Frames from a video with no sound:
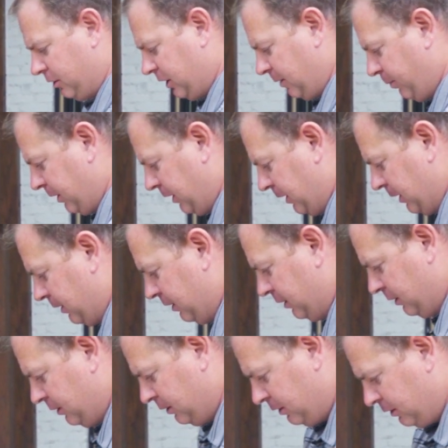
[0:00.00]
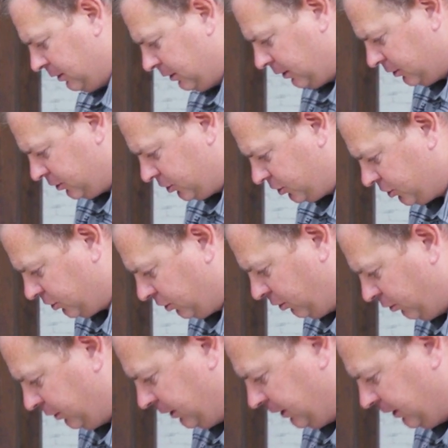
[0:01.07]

dip it in, and just slowly